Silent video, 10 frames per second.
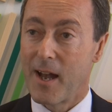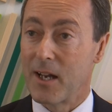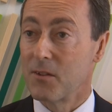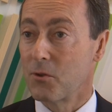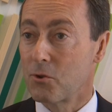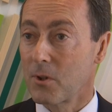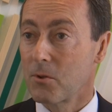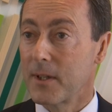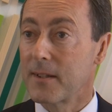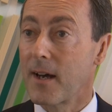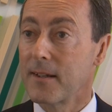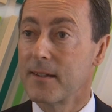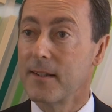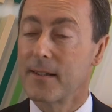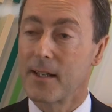and the
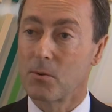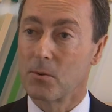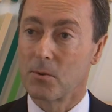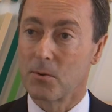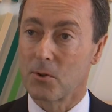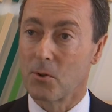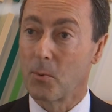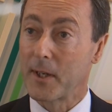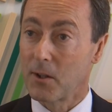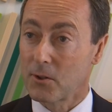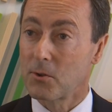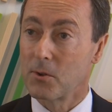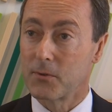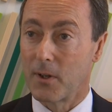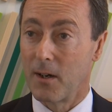290 net orders uh, we got
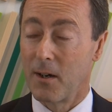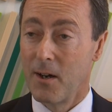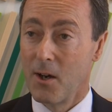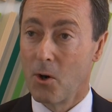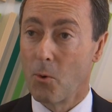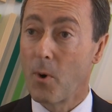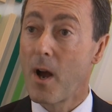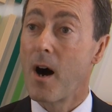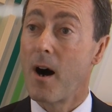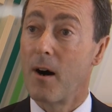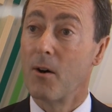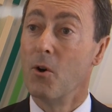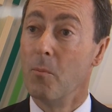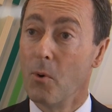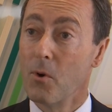so far, we are
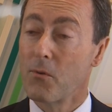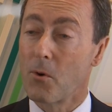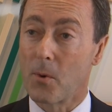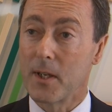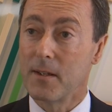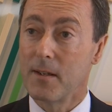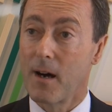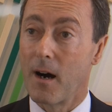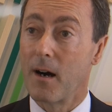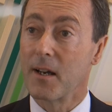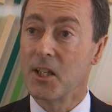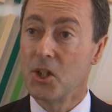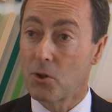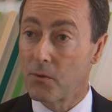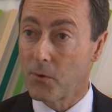above already our
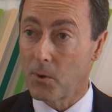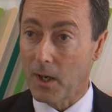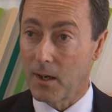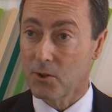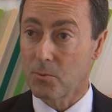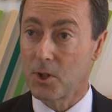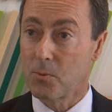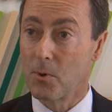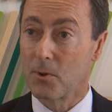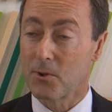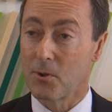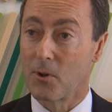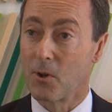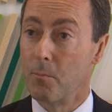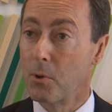initial forecast, which was
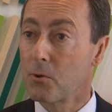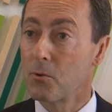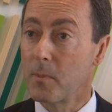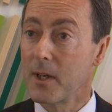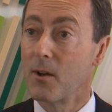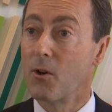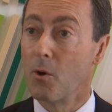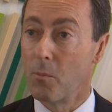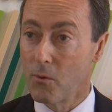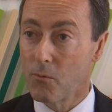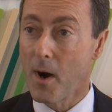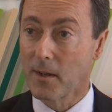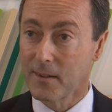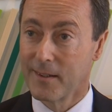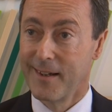uh, a book-to-bill above
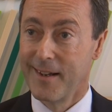one.